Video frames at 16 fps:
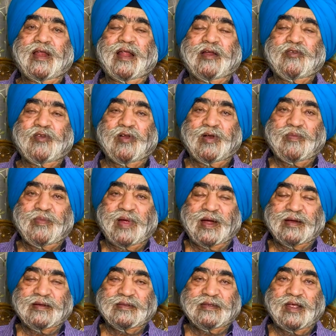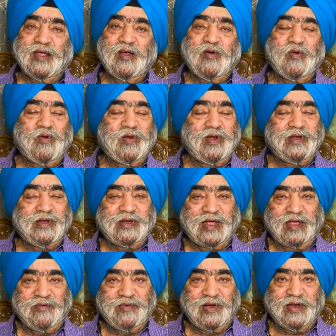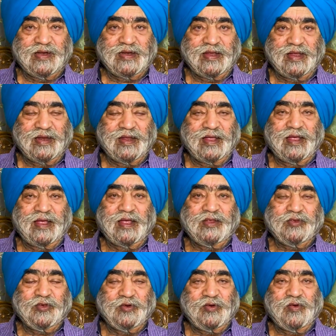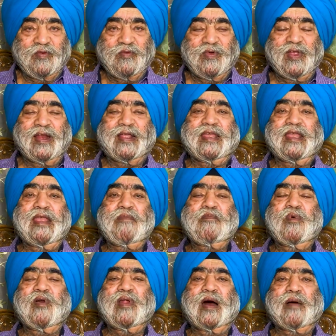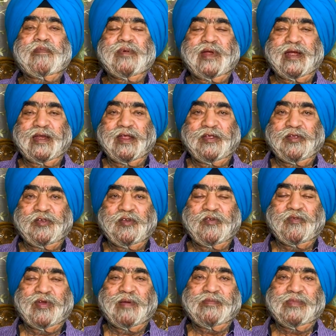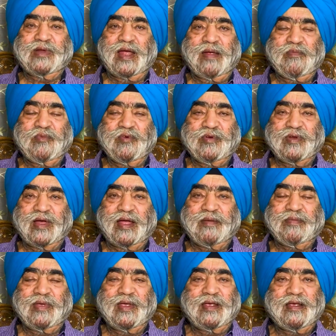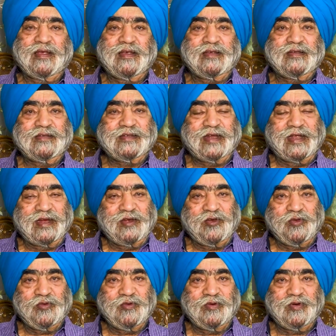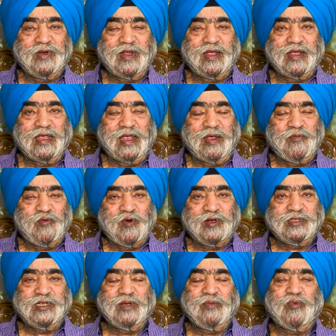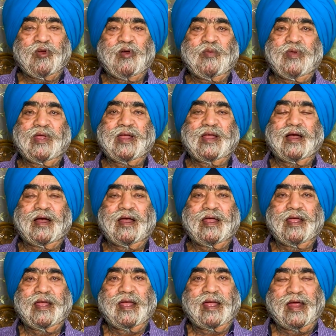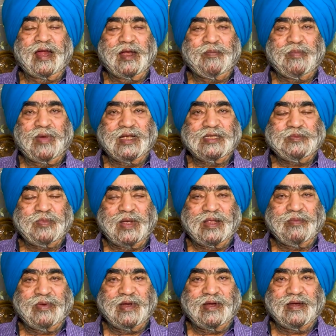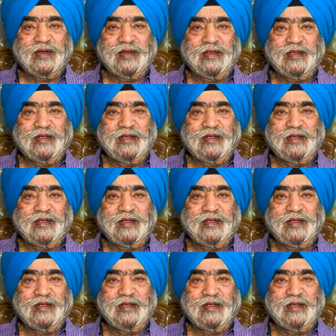electoral battles, only time will tell. So we'll keep on updating you from time to time. Stay tuned, keep watching Probing Eye and Past 5 Minute,